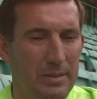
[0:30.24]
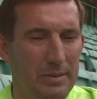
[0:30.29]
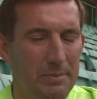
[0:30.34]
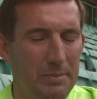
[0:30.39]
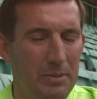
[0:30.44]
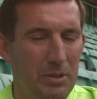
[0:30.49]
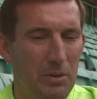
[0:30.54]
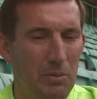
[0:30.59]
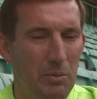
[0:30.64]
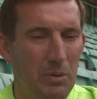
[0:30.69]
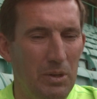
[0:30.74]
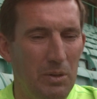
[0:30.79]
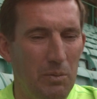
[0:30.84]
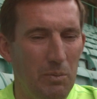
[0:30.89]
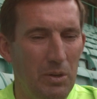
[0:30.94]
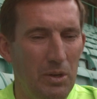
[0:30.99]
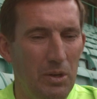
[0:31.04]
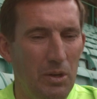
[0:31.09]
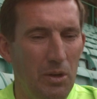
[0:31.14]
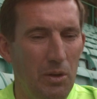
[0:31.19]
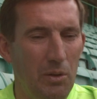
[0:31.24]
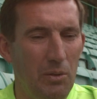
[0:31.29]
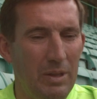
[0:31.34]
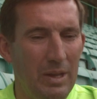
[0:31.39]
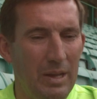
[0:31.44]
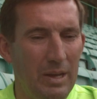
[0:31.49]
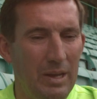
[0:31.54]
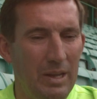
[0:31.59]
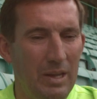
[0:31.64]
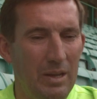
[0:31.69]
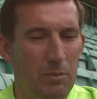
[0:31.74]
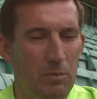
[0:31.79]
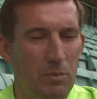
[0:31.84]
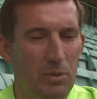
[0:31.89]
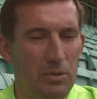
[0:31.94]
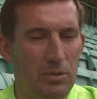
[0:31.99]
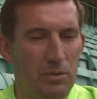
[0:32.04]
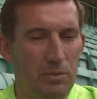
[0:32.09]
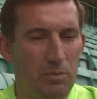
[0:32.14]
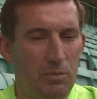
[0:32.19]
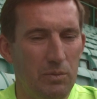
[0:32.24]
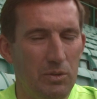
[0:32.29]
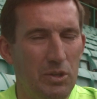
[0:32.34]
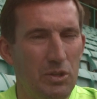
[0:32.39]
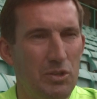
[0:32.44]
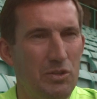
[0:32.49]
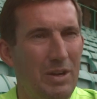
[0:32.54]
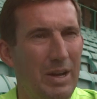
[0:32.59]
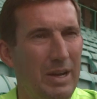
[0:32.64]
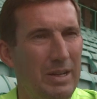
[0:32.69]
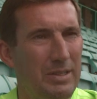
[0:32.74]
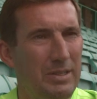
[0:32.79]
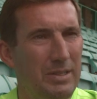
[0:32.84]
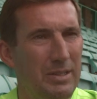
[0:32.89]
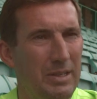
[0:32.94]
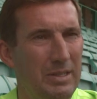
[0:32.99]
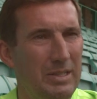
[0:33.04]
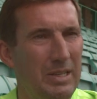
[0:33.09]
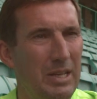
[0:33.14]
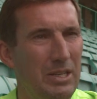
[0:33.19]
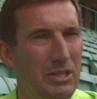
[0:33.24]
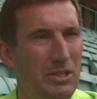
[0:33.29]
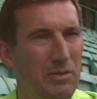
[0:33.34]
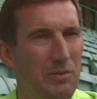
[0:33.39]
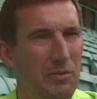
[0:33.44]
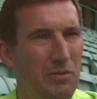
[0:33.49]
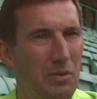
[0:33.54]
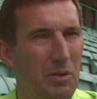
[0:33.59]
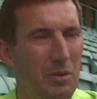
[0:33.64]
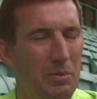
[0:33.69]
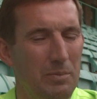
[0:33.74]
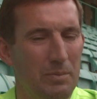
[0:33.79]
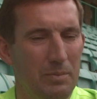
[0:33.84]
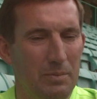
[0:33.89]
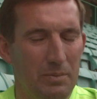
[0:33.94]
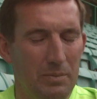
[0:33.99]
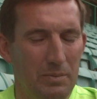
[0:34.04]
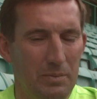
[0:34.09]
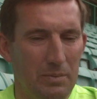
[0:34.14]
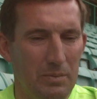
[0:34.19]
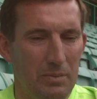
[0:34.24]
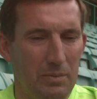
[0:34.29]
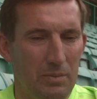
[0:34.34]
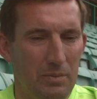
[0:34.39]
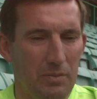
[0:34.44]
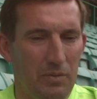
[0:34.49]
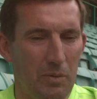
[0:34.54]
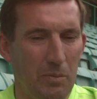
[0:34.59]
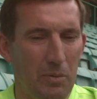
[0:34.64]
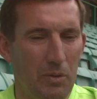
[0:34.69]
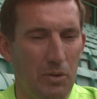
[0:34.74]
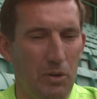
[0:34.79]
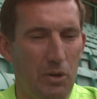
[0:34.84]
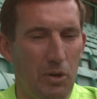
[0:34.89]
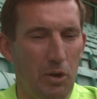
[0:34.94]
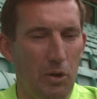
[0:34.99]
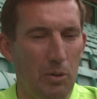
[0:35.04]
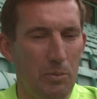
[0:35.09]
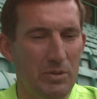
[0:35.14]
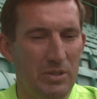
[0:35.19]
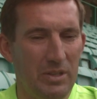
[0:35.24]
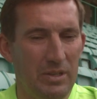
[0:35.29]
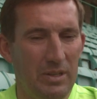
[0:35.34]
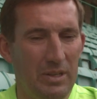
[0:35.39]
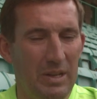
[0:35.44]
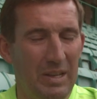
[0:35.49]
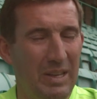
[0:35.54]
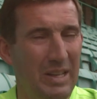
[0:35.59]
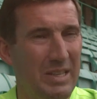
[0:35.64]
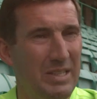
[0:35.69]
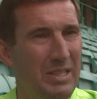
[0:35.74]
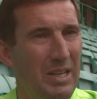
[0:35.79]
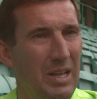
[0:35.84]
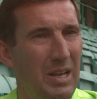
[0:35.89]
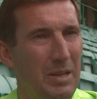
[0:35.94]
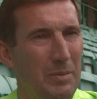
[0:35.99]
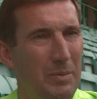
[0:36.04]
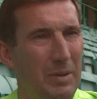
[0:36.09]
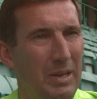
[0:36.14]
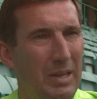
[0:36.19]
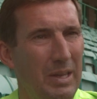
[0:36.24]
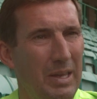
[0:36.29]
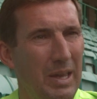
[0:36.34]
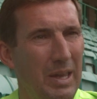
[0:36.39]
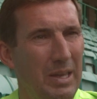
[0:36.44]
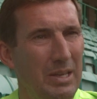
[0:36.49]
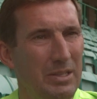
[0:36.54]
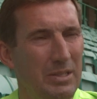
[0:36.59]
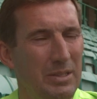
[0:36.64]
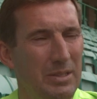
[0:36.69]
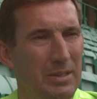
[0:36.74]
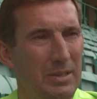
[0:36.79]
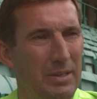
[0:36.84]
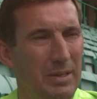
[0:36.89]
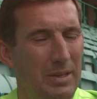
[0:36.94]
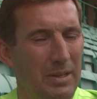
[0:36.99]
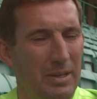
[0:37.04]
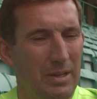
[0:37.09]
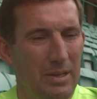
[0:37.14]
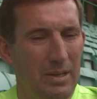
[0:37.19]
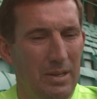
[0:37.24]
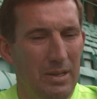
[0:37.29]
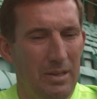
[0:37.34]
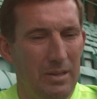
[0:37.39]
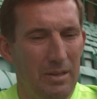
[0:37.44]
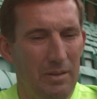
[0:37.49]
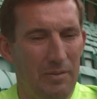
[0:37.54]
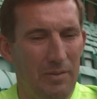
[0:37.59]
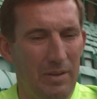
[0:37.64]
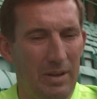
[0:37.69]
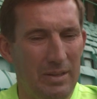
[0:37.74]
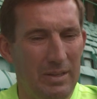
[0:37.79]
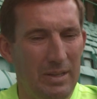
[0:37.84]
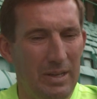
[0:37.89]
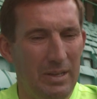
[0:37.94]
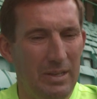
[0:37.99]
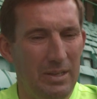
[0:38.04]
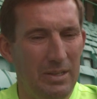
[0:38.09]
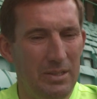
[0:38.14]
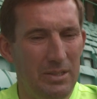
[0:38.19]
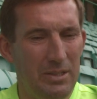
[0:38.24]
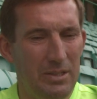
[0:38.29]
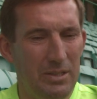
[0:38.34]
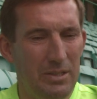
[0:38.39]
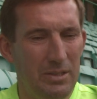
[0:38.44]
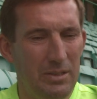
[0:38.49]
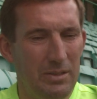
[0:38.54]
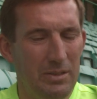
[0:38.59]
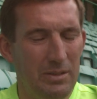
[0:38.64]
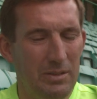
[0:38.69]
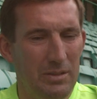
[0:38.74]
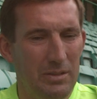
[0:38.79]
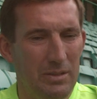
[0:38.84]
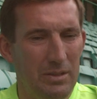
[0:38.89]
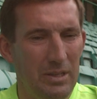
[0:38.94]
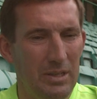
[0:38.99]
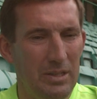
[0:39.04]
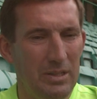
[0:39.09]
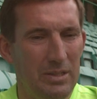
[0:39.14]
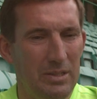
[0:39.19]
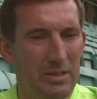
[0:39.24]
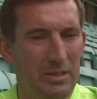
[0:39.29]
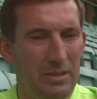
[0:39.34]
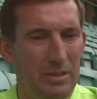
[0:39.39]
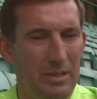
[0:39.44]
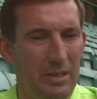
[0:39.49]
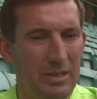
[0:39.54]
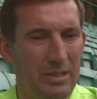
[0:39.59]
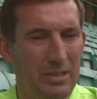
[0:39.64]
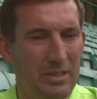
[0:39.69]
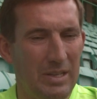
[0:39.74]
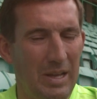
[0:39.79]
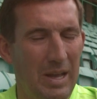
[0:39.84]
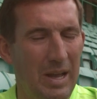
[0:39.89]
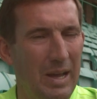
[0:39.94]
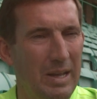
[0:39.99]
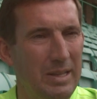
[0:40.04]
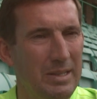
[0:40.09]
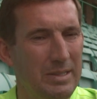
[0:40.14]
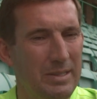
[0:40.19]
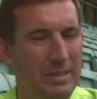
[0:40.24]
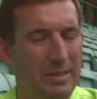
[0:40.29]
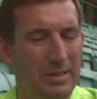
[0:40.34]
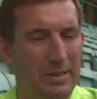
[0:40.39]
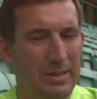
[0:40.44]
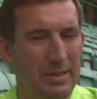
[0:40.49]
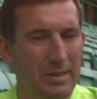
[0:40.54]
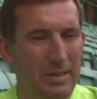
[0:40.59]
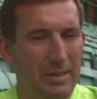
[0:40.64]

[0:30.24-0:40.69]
you know, we knew that Liam would attract attention from other clubs, and that's certainly been the case. And the fact that he's signed, and